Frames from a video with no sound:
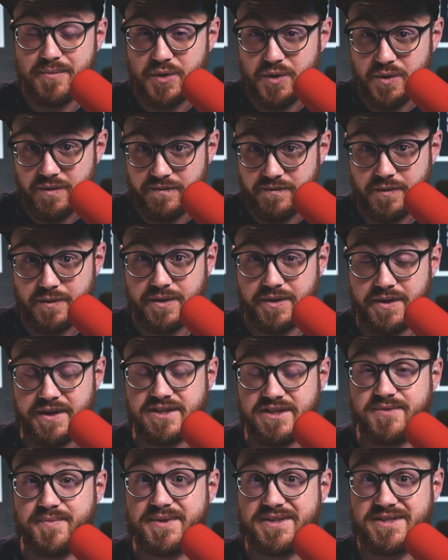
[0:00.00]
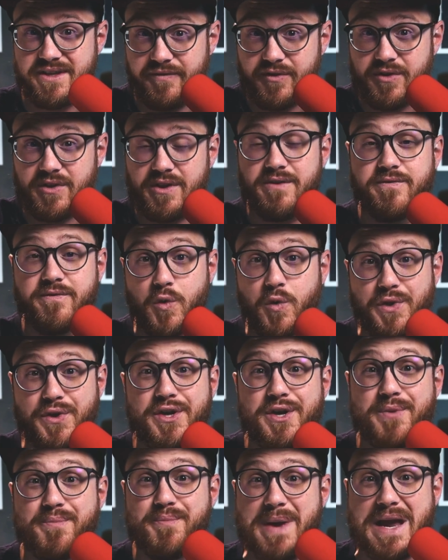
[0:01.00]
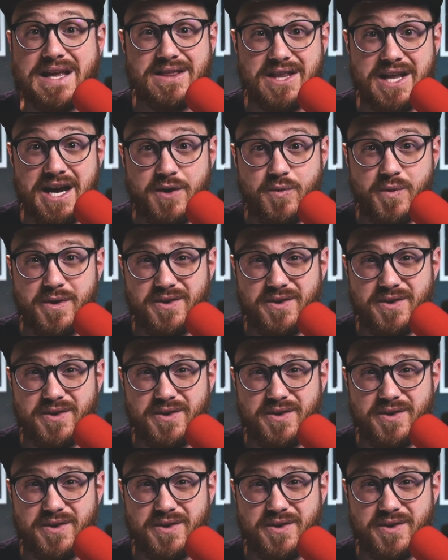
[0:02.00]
beautiful things specifically for the command line,